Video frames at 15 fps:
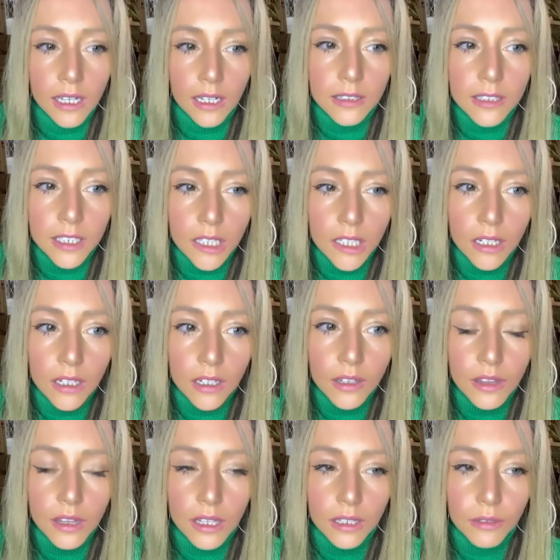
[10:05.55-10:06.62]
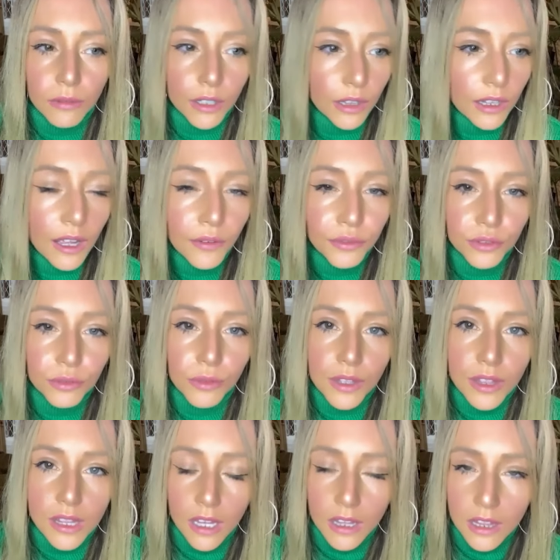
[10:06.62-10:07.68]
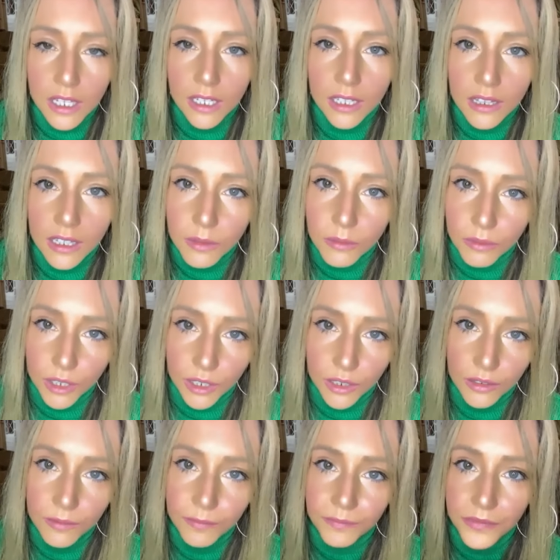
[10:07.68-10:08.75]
until they were left with nothing, and they were